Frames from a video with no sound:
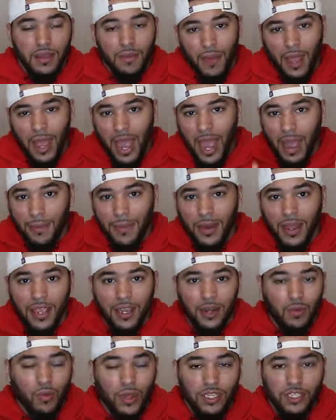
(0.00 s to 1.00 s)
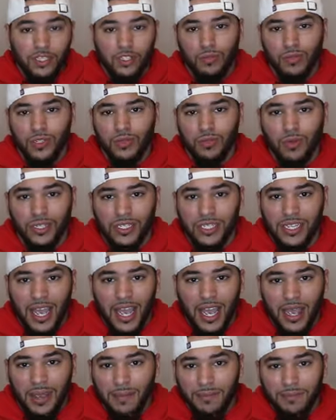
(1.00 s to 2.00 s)
But I'm not gonna waste too much more
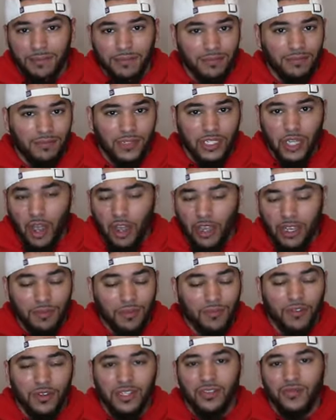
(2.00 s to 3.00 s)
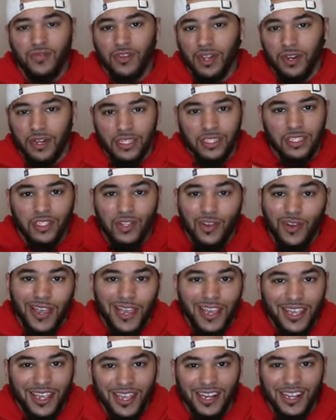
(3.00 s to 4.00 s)
time talking before this video. Let's just go
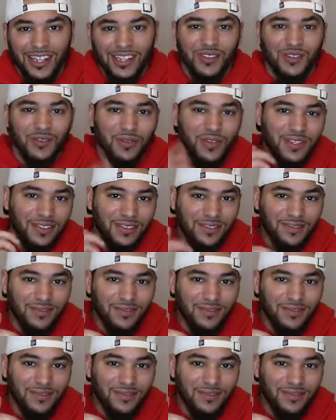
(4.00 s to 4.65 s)
ahead and get into it.